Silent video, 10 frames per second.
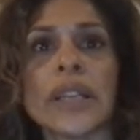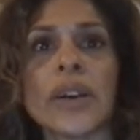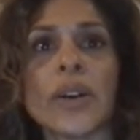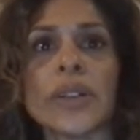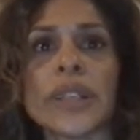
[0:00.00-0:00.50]
They
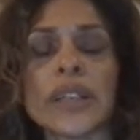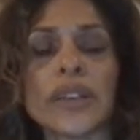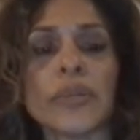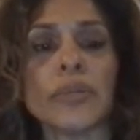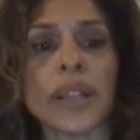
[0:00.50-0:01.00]
all need
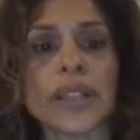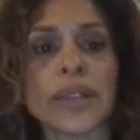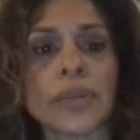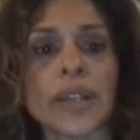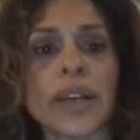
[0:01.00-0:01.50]
good blood
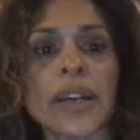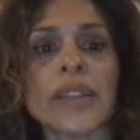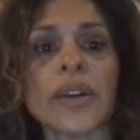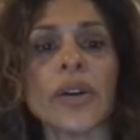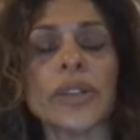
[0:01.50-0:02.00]
supply.
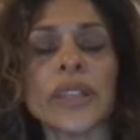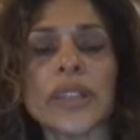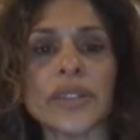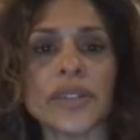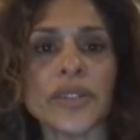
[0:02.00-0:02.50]
They all
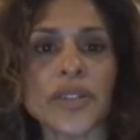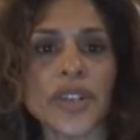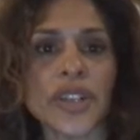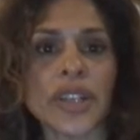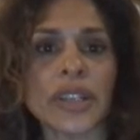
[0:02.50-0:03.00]
need their
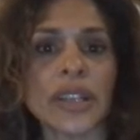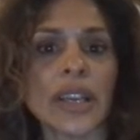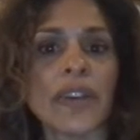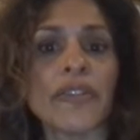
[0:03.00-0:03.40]
nutrition